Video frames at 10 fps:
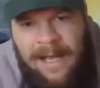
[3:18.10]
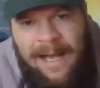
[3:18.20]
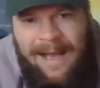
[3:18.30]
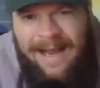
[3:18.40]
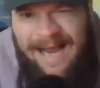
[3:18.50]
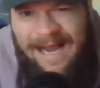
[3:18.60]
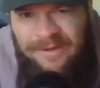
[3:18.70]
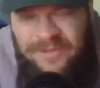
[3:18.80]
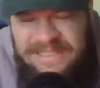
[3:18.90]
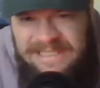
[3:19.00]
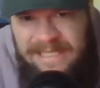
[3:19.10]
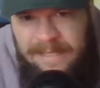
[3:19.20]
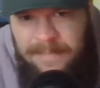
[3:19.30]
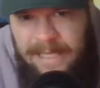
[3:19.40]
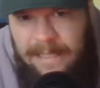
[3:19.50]
I would see
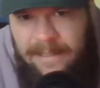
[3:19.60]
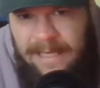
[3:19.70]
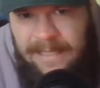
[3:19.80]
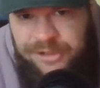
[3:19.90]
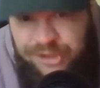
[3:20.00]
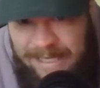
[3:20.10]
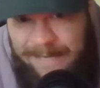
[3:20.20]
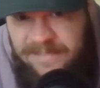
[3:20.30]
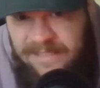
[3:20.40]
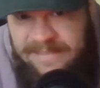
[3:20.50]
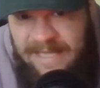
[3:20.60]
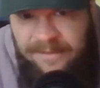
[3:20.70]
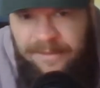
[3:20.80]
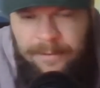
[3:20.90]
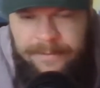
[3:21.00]
him getting kind of jabbed to
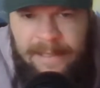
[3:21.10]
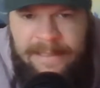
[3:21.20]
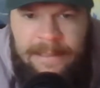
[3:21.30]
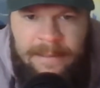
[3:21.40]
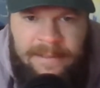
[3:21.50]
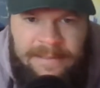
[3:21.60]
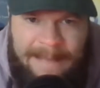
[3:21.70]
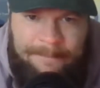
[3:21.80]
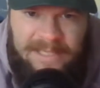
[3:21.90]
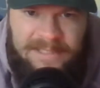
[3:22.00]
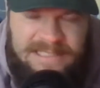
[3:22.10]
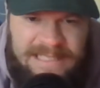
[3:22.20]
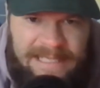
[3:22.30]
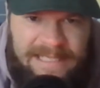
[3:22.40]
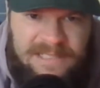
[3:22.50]
death all night. That being
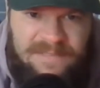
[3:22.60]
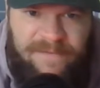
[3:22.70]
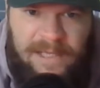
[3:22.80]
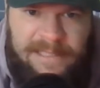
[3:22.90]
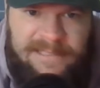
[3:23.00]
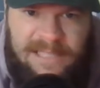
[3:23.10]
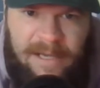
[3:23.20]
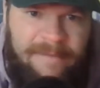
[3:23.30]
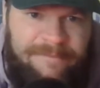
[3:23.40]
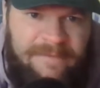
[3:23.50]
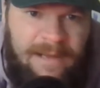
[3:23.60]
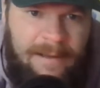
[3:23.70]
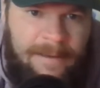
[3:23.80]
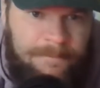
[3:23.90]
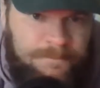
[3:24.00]
said, he is very tough.
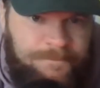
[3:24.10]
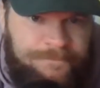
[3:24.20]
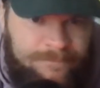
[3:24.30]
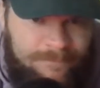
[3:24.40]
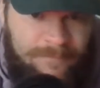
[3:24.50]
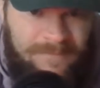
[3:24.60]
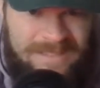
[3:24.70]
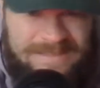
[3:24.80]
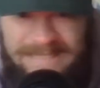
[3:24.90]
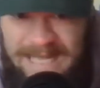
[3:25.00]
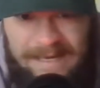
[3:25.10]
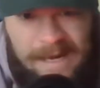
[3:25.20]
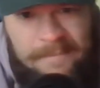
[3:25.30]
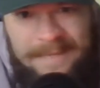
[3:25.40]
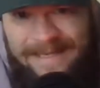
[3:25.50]
It's not going
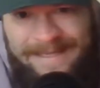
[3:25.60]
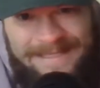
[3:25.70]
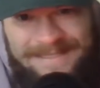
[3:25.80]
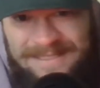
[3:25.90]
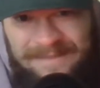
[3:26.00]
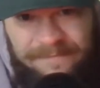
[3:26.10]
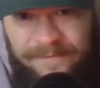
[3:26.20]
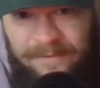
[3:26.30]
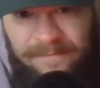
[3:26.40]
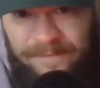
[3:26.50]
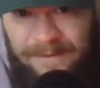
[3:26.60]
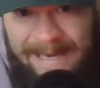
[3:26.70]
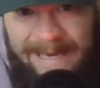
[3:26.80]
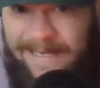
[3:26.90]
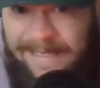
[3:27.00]
to be easy for
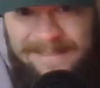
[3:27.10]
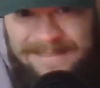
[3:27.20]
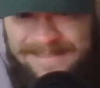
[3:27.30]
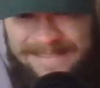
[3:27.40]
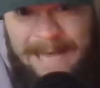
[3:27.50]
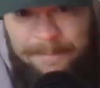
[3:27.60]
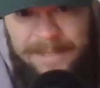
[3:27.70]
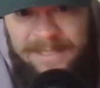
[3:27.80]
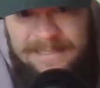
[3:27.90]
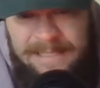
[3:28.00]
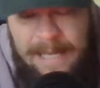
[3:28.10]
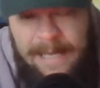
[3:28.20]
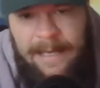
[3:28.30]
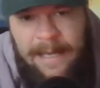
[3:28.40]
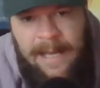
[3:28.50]
Haney to stop this
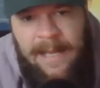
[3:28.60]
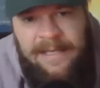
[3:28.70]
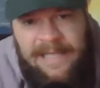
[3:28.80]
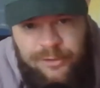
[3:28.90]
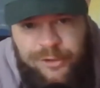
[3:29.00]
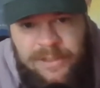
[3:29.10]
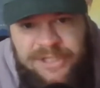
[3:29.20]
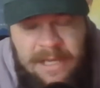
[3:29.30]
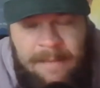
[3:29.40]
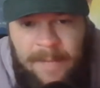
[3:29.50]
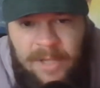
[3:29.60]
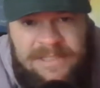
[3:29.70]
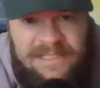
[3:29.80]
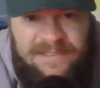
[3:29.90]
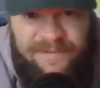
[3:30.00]
guy. Now, George Kambosas is